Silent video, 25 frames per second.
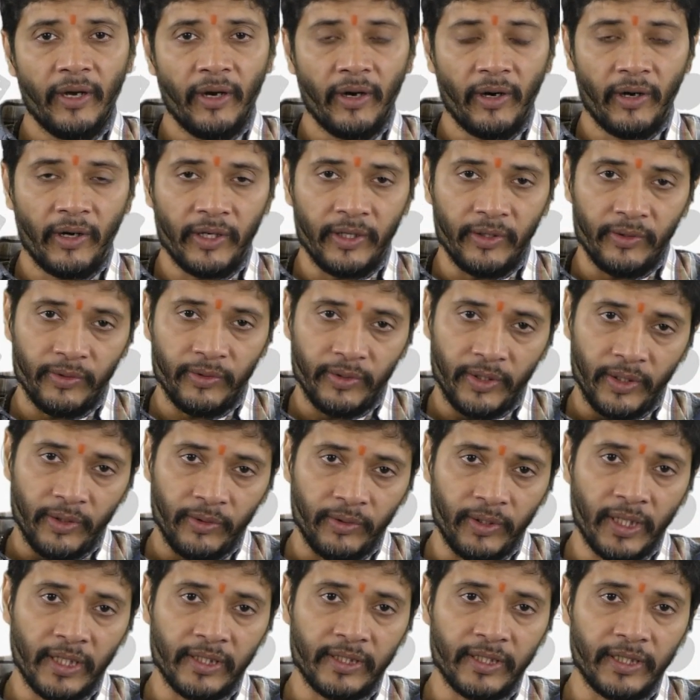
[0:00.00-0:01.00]
or the
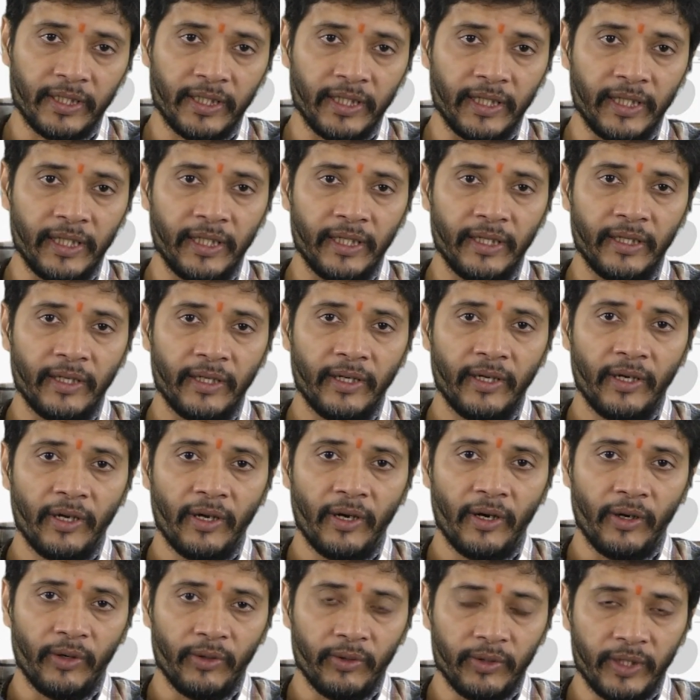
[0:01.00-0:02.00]
Udacity,
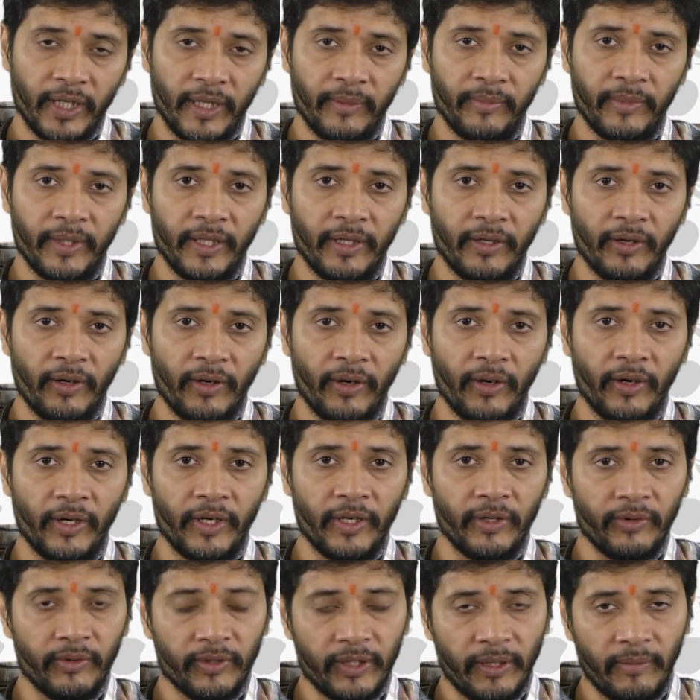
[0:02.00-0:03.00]
Udemy or
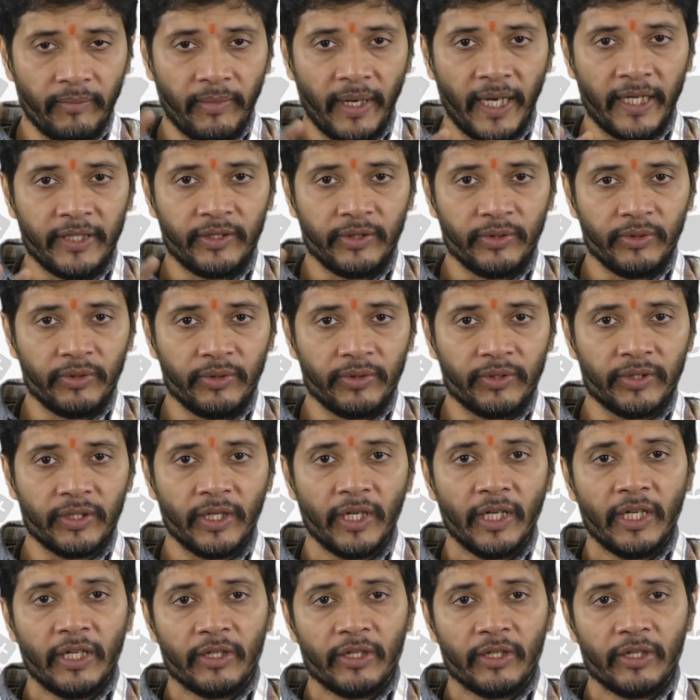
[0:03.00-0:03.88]
the Byju's.